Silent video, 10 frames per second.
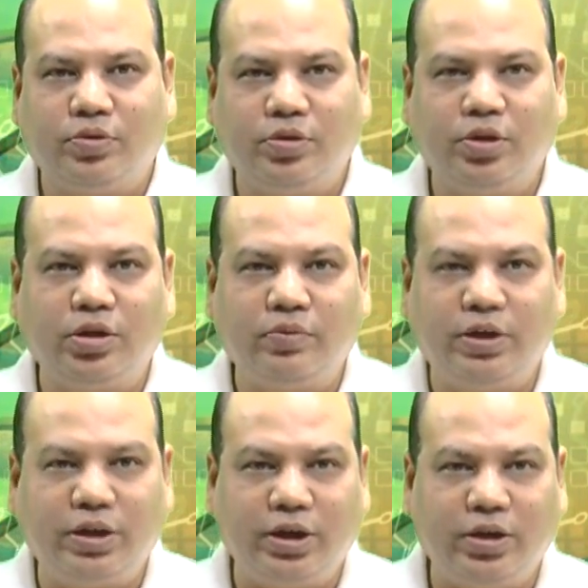Now
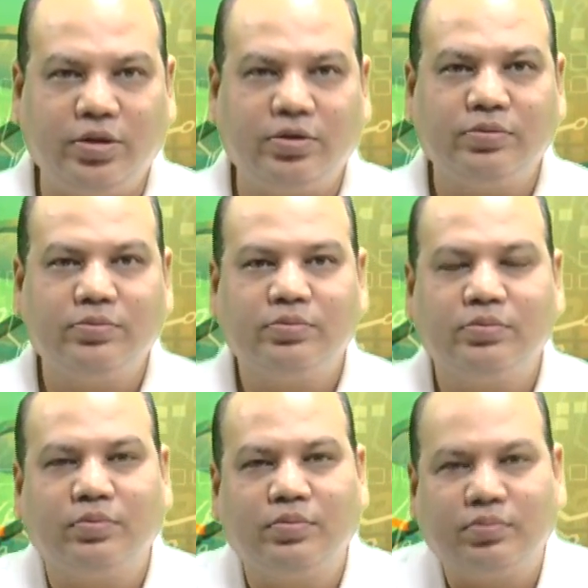we'll take
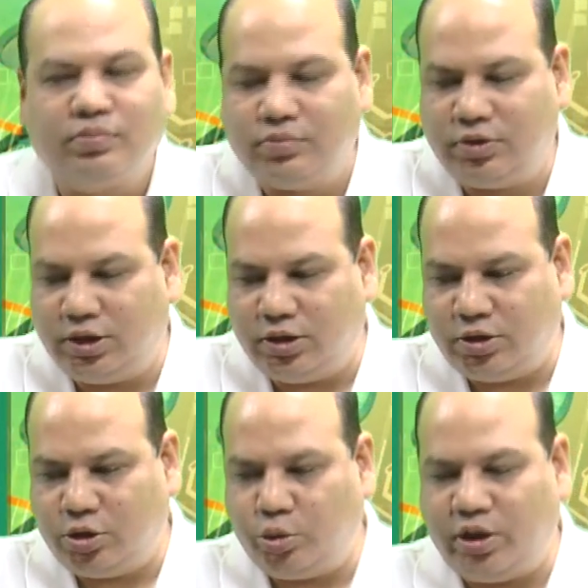the
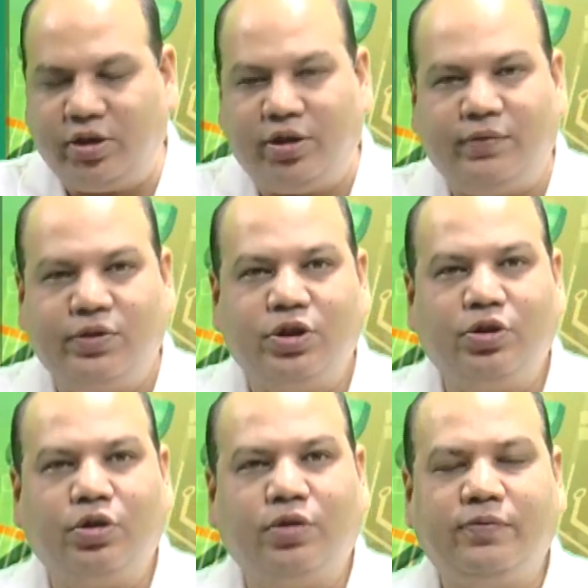quick revision
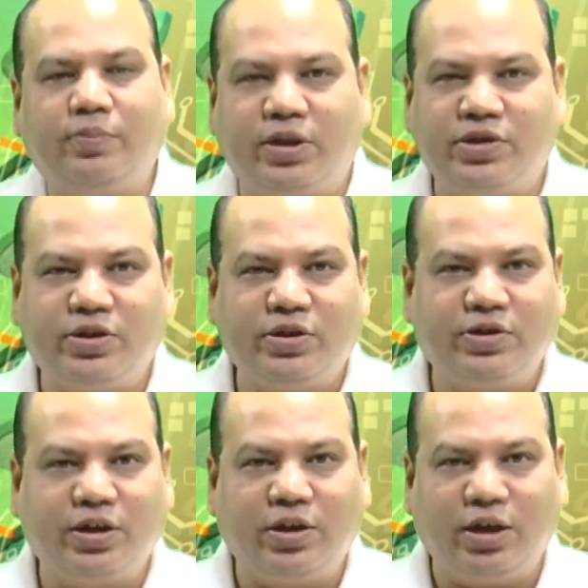of mergers
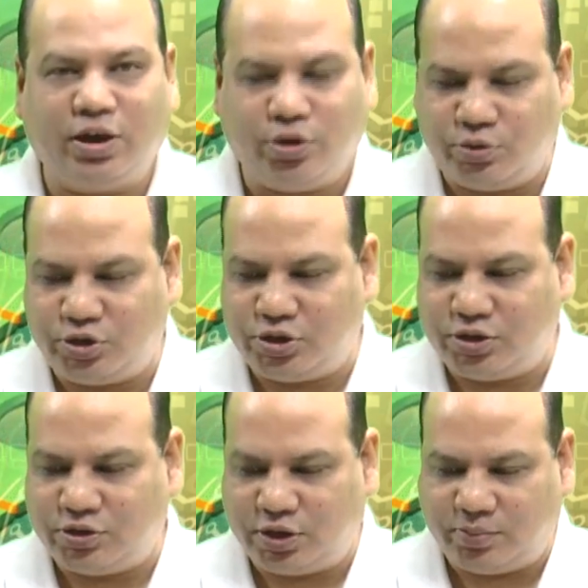and
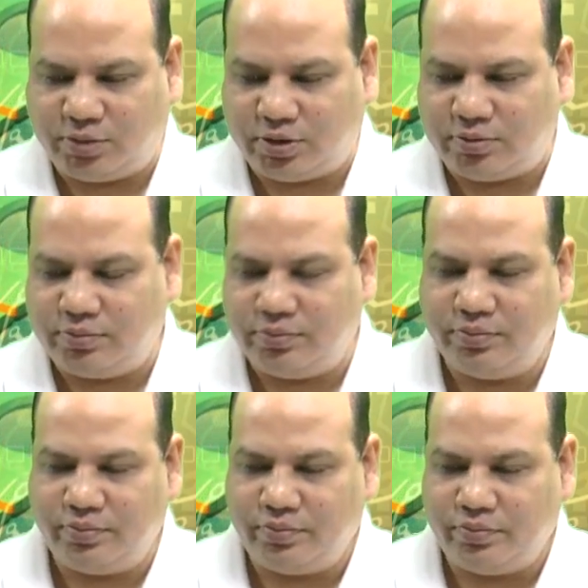acquisition chapter.
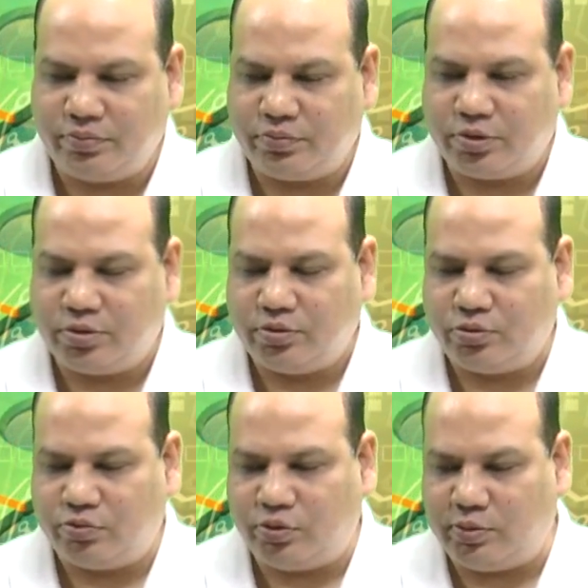
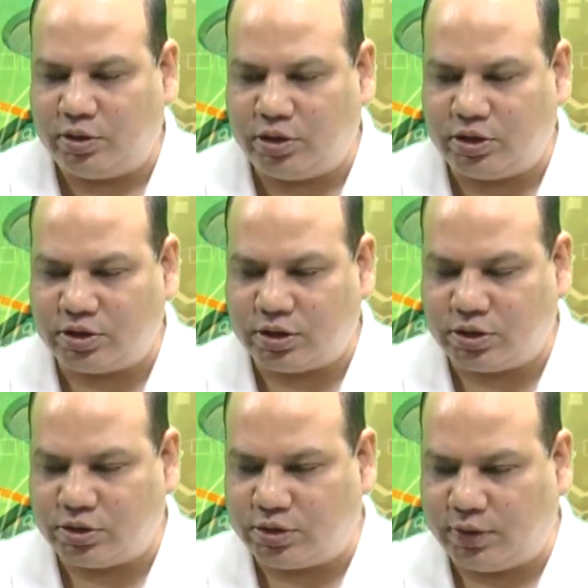So we will
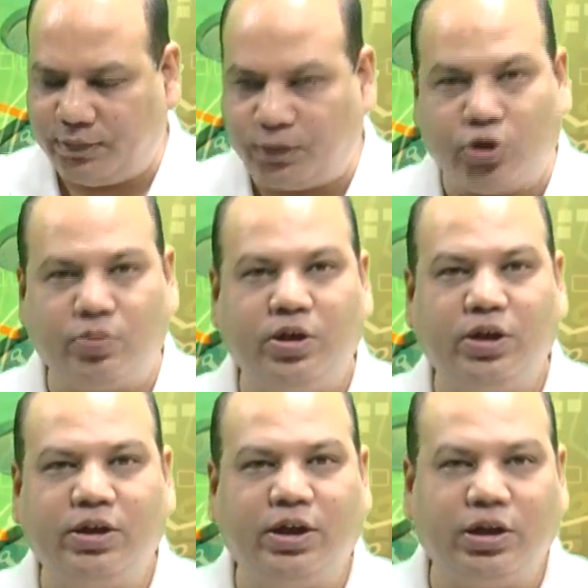discuss the
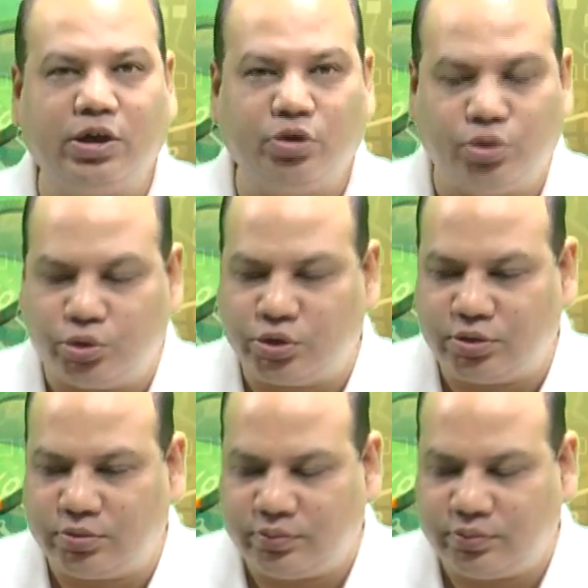formulae that are used